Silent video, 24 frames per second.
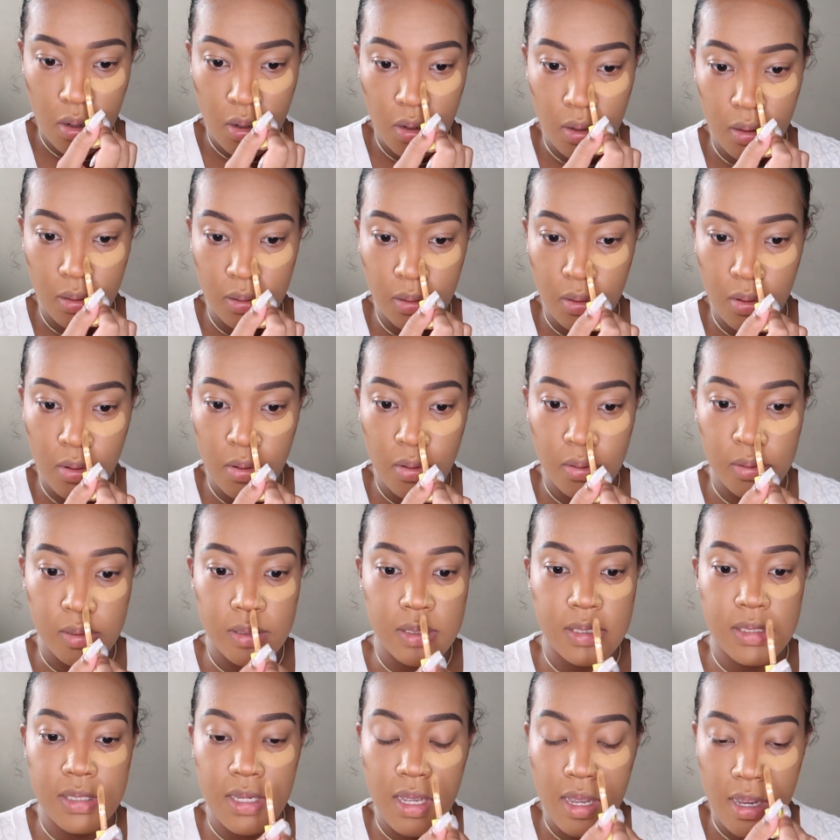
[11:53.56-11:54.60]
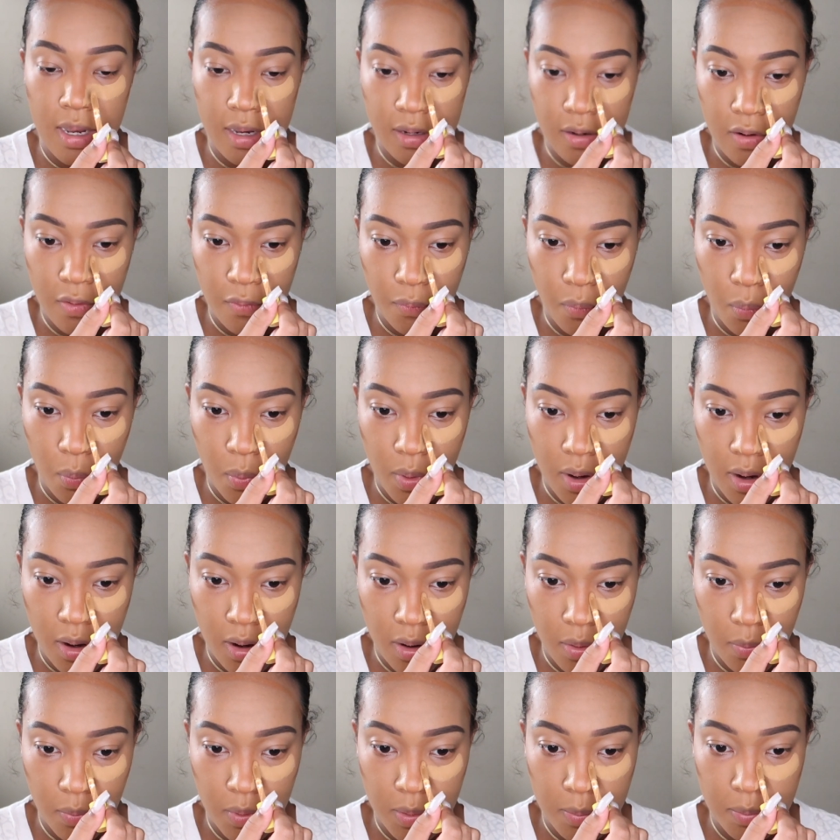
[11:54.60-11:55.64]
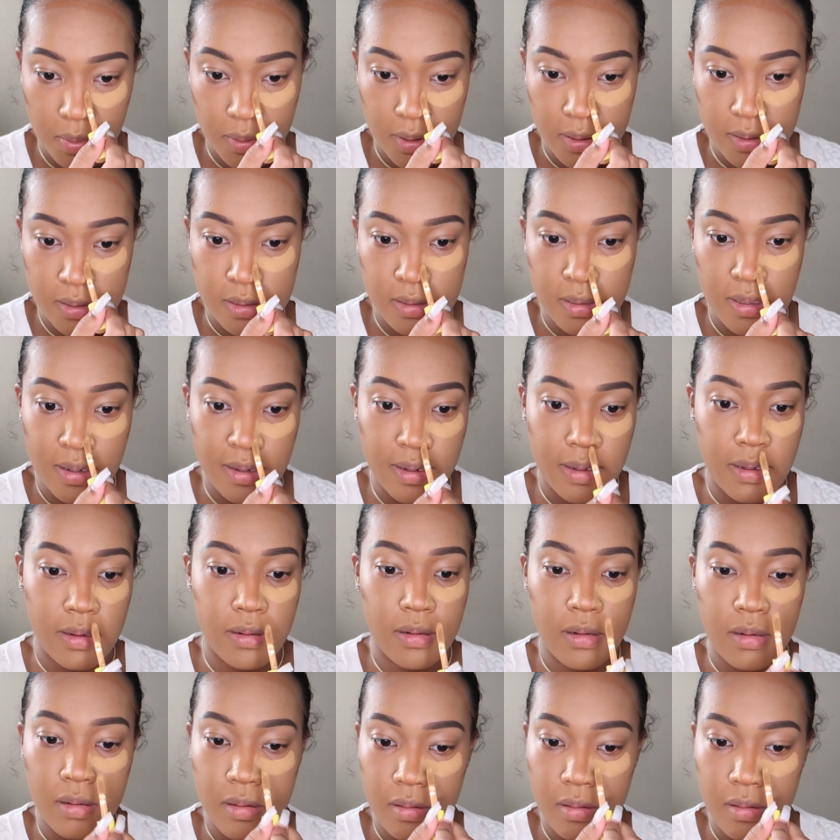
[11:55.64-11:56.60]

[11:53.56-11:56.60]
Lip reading: alongside of where we place that